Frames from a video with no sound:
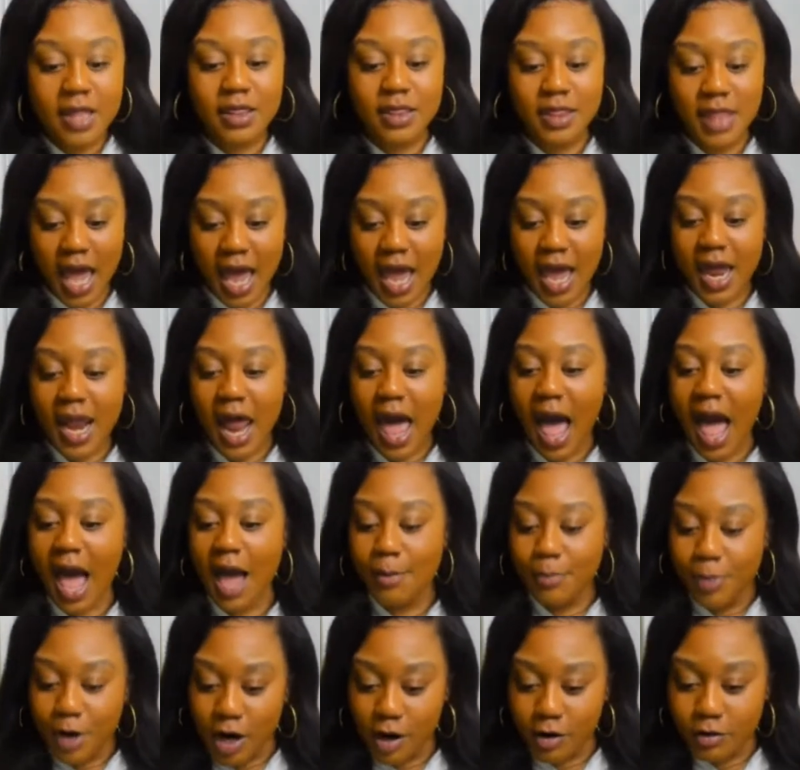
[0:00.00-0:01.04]
that
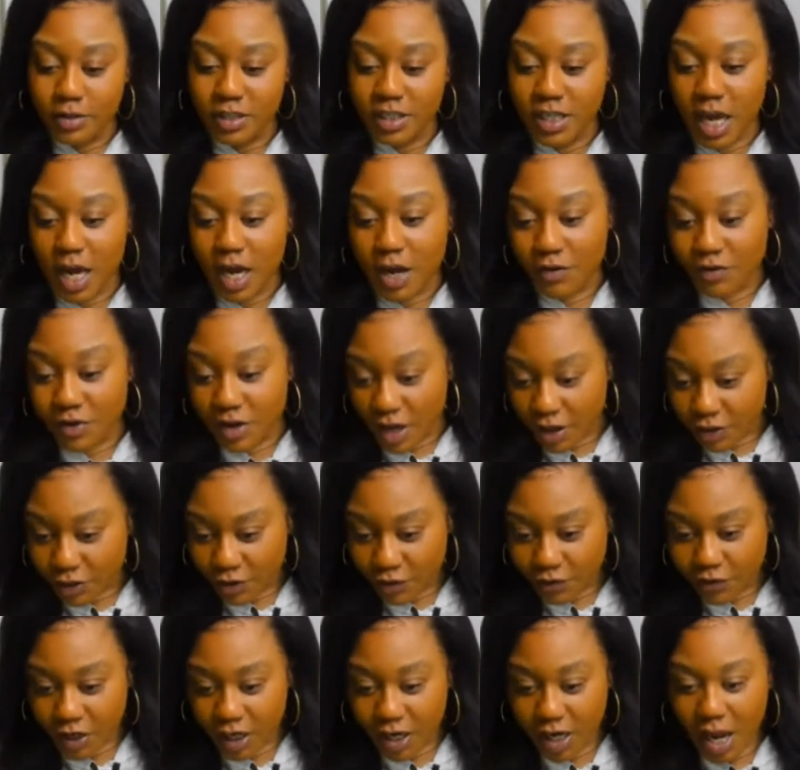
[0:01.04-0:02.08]
I post
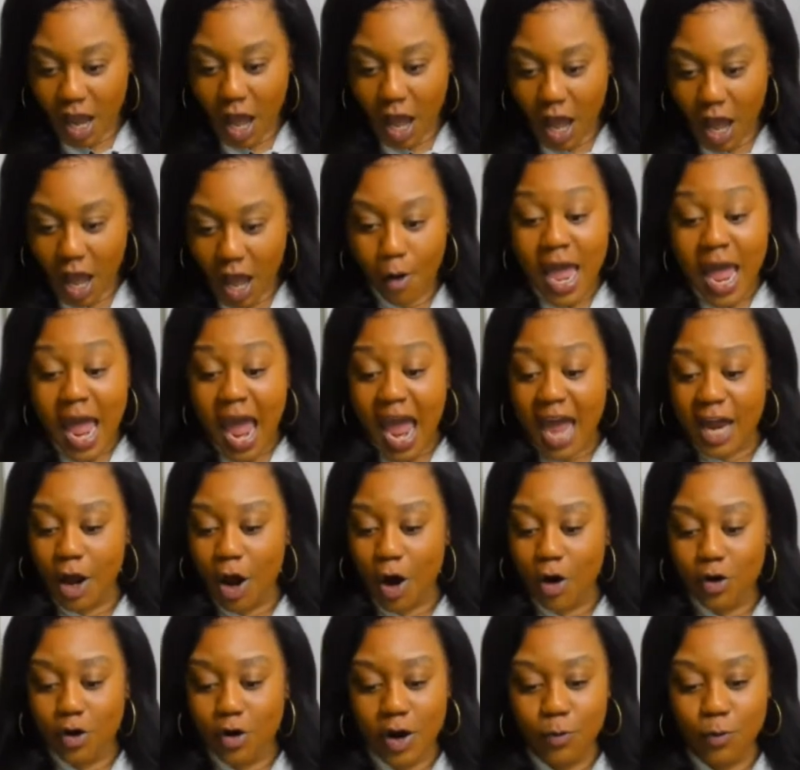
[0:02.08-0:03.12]
another video. And
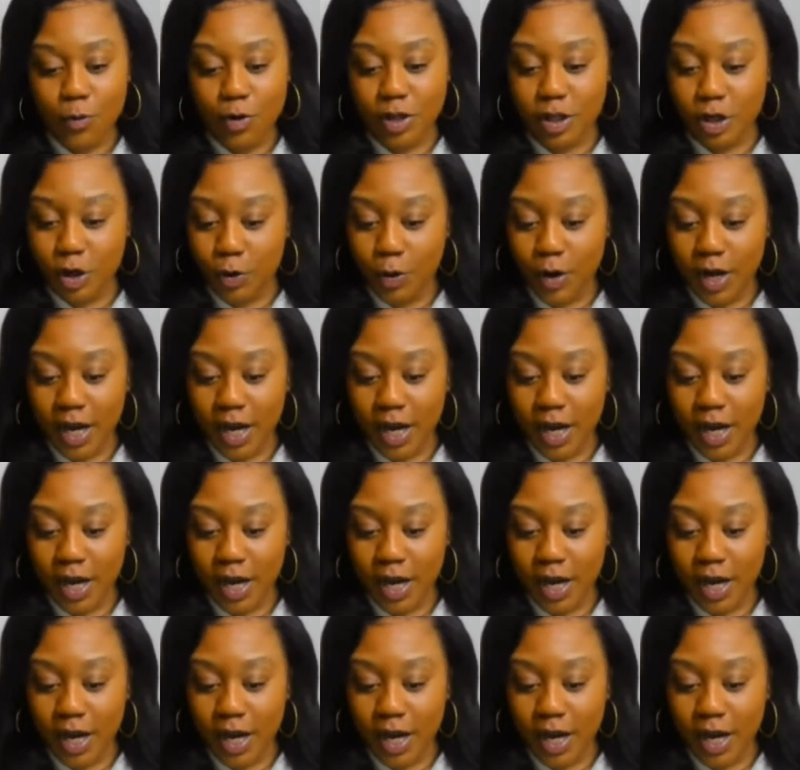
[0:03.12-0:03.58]
hold on really